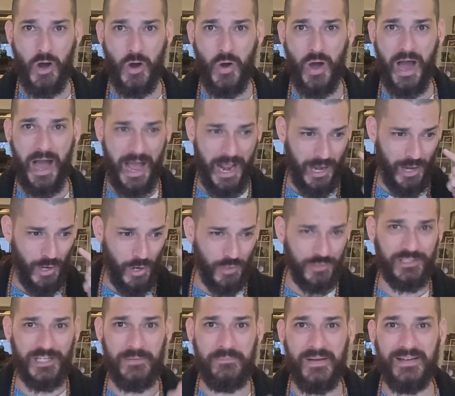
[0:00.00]
I
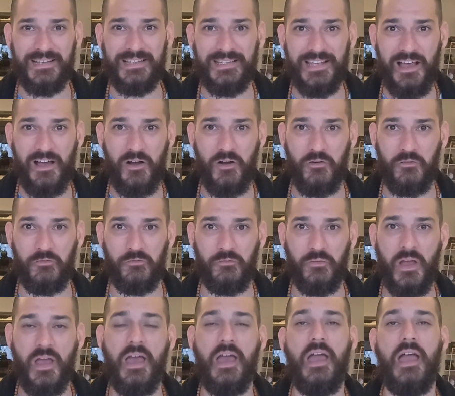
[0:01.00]
looked at myself,
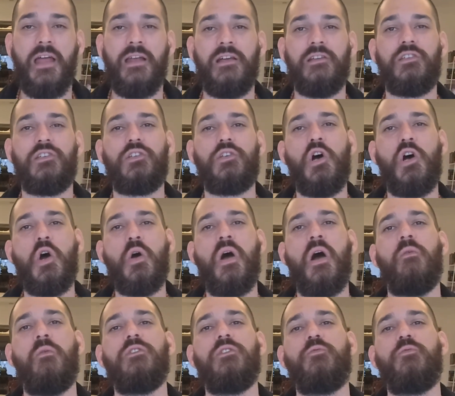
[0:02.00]
and I saw I
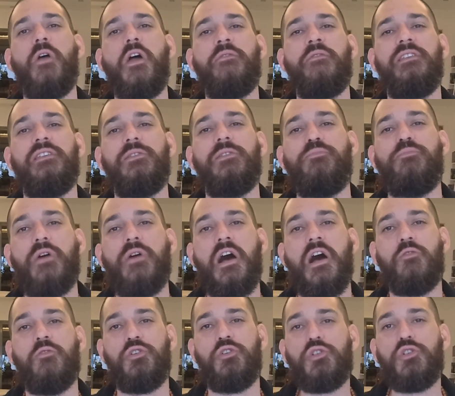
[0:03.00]
was wearing these
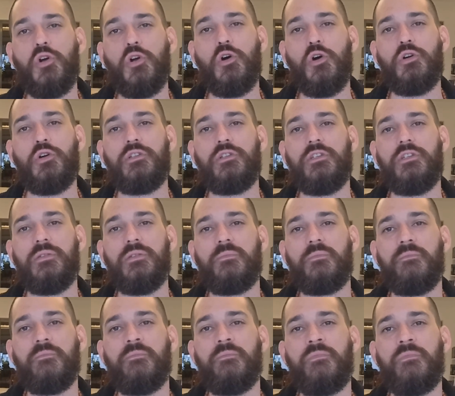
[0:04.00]
brown shorts,
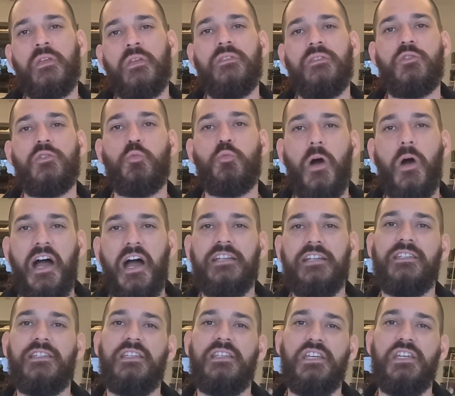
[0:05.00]
this
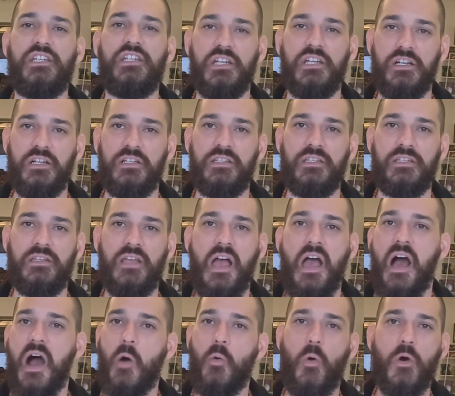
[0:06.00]
white t-shirt.
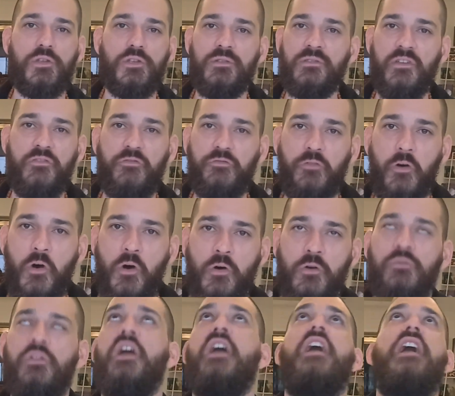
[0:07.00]
I was on the
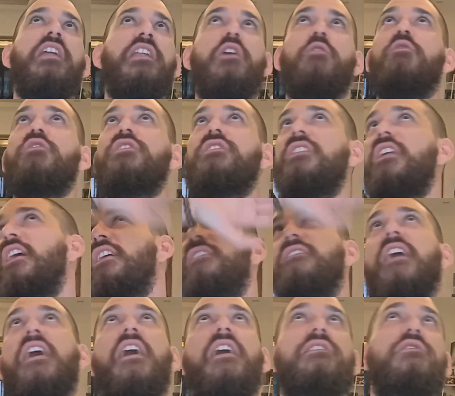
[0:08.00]
phone, and I was like
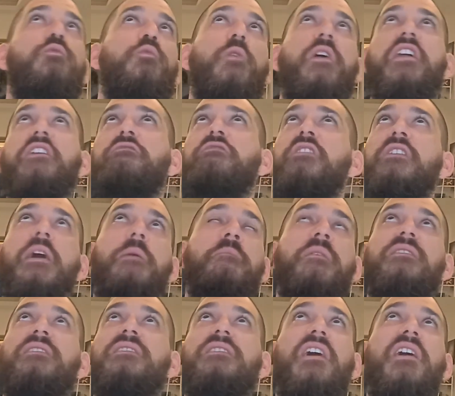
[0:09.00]
that, waving at
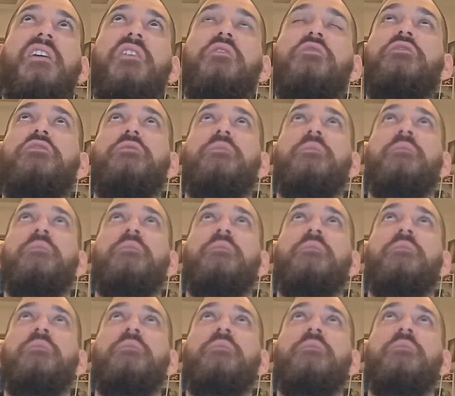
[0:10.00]
myself.